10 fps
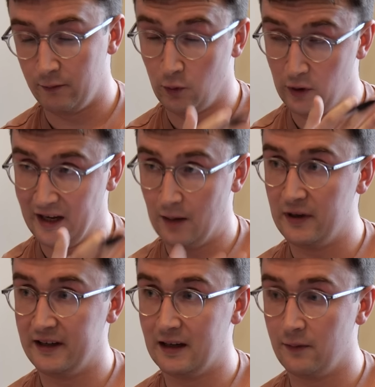for a
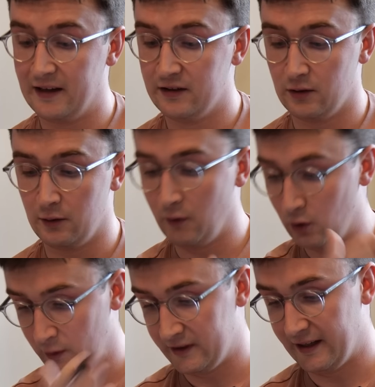campaigning event the
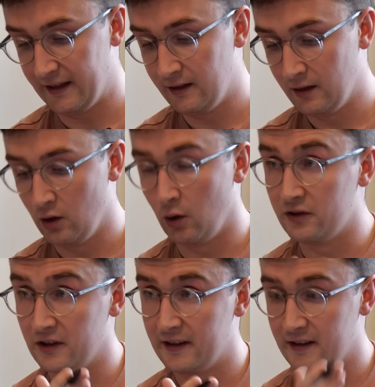following day,
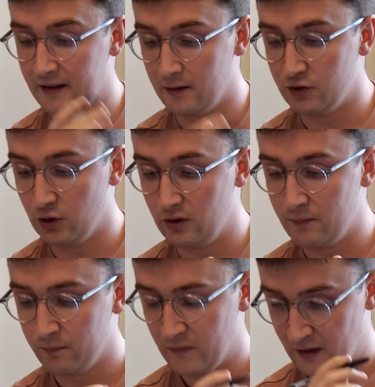on Sunday the 9th of June.
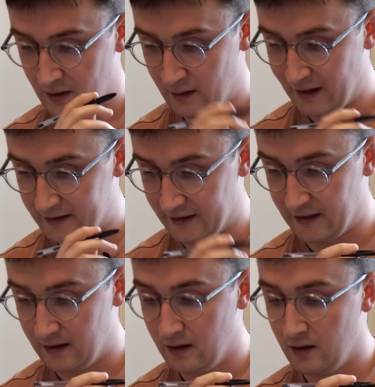That
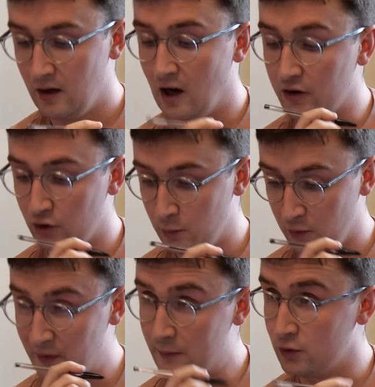day, a group
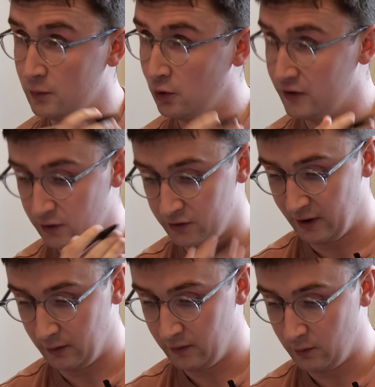of people supporting
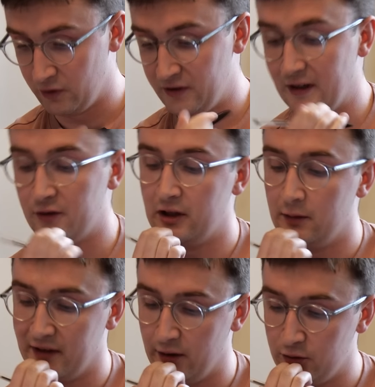yourself were seen outside
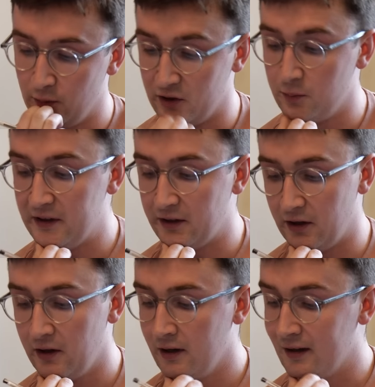of his house with a
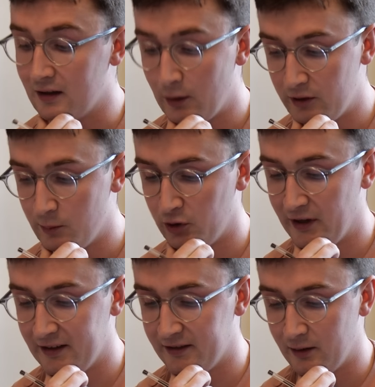speaker loudly
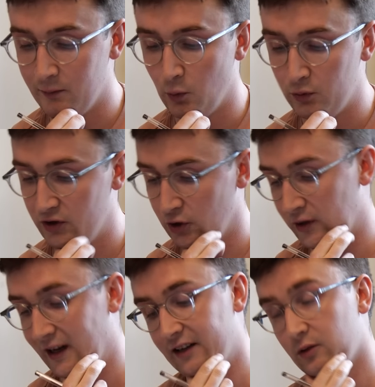broadcasting "Vote
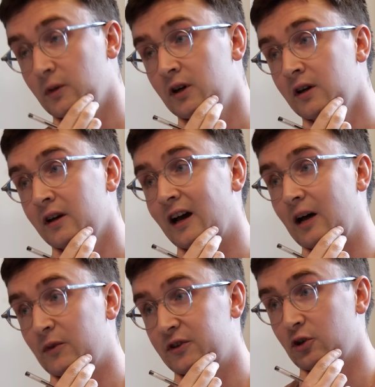Shockat Adam,"
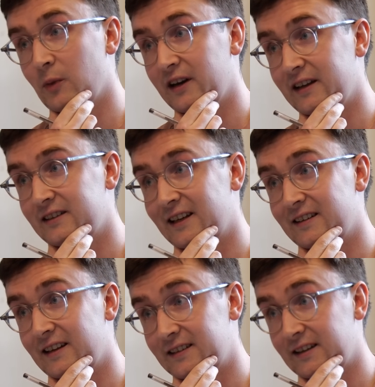and Mr. Admani
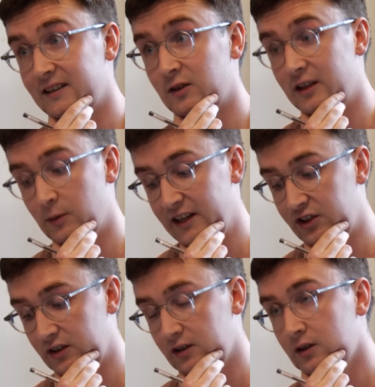says this is
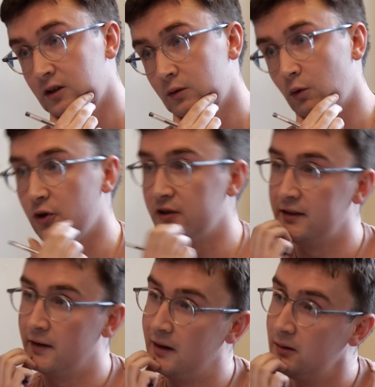intimidation. What do you say
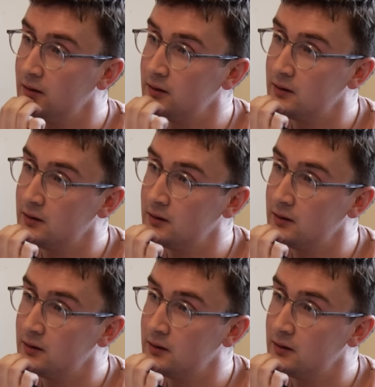to that?